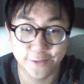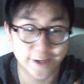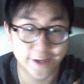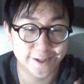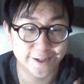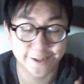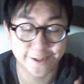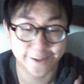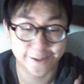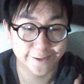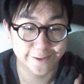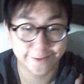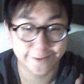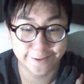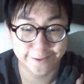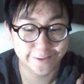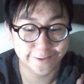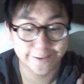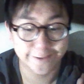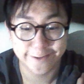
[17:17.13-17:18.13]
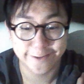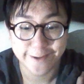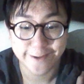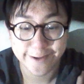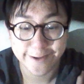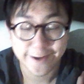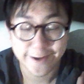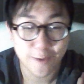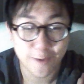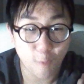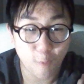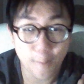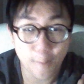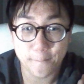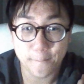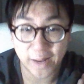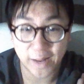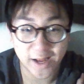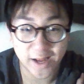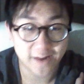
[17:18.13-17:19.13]
Listen.
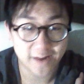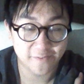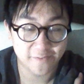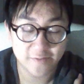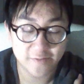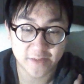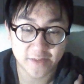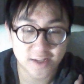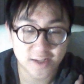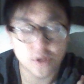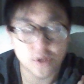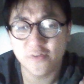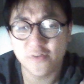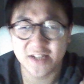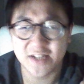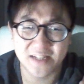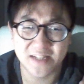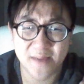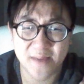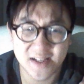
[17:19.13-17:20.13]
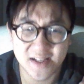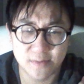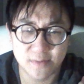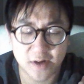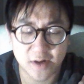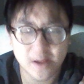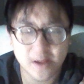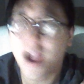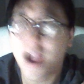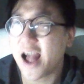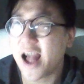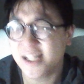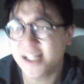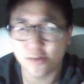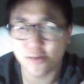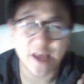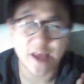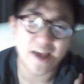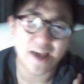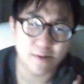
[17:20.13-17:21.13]
One billion and fifty. is obviously it's amazing money. Yeah, I
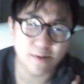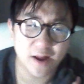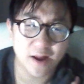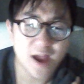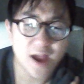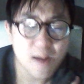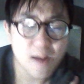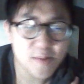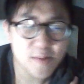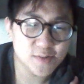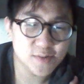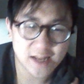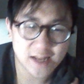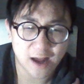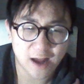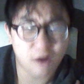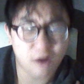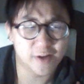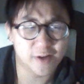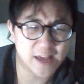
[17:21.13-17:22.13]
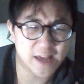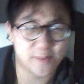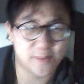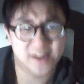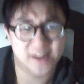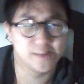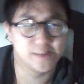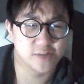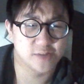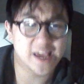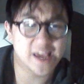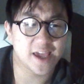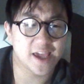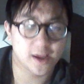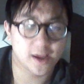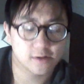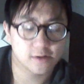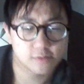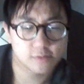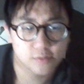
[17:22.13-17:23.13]
still take it. People say that. Oh yeah, but I still take
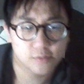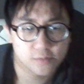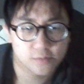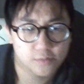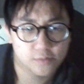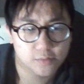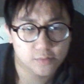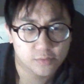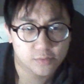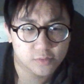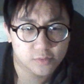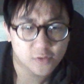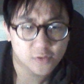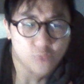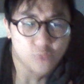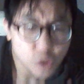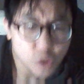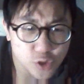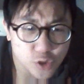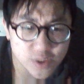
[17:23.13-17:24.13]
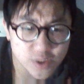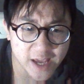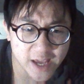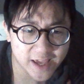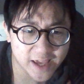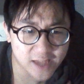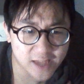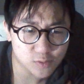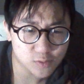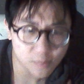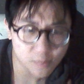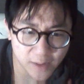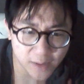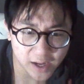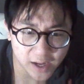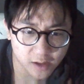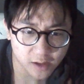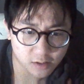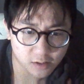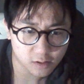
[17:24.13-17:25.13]
it. Of course you'll take it. It's one
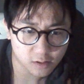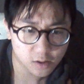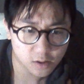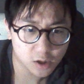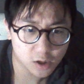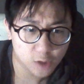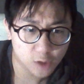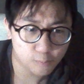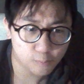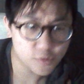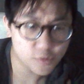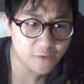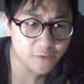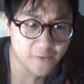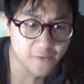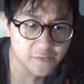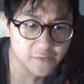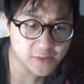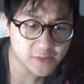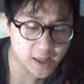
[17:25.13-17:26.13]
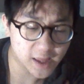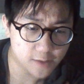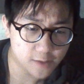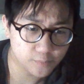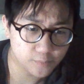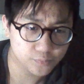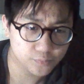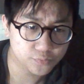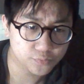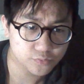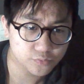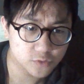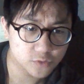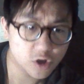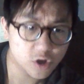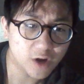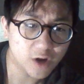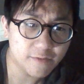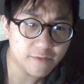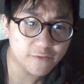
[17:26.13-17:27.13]
billion. But you're fifty. You
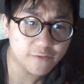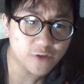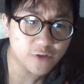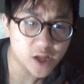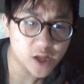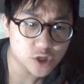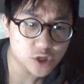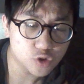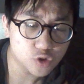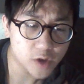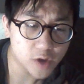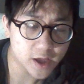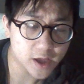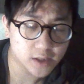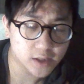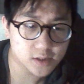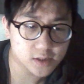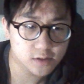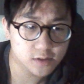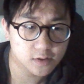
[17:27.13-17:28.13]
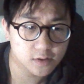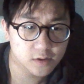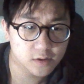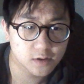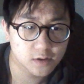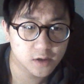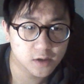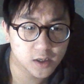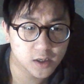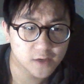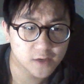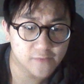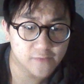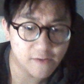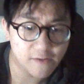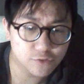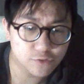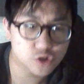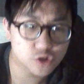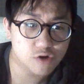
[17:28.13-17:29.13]
can't even fully enjoy it.
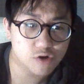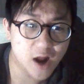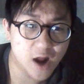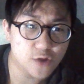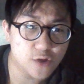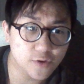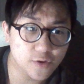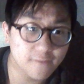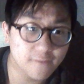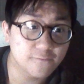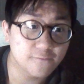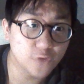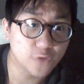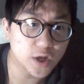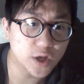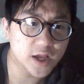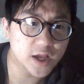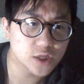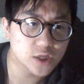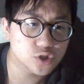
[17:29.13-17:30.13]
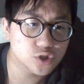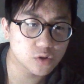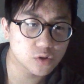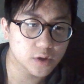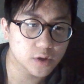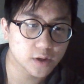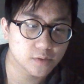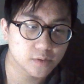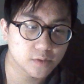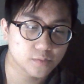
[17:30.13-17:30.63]
Five hundred grand you can fully enjoy.